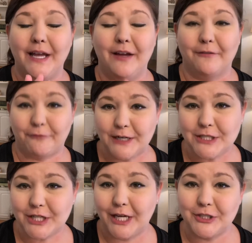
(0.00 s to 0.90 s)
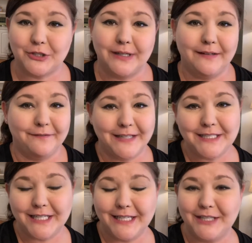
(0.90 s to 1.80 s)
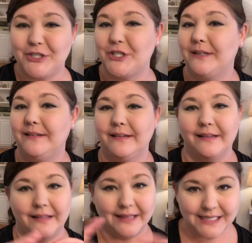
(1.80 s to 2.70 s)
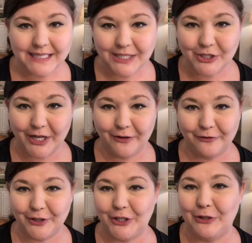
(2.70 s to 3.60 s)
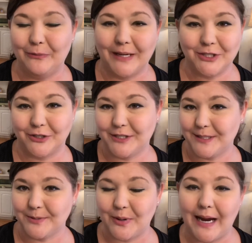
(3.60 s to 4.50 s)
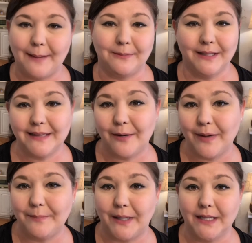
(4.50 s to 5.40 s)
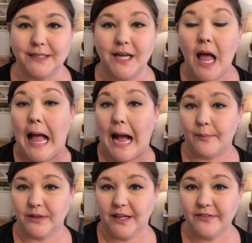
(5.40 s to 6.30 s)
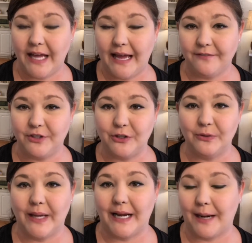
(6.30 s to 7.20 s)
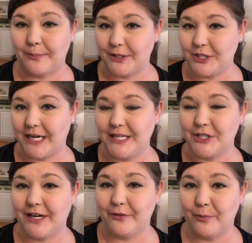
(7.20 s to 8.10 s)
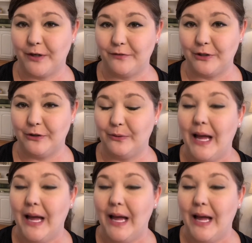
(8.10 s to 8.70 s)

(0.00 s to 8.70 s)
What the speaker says: French country, vintage, this is the channel for you. Make sure to subscribe, click that red button. I would love to have you, and I appreciate each and every one of you.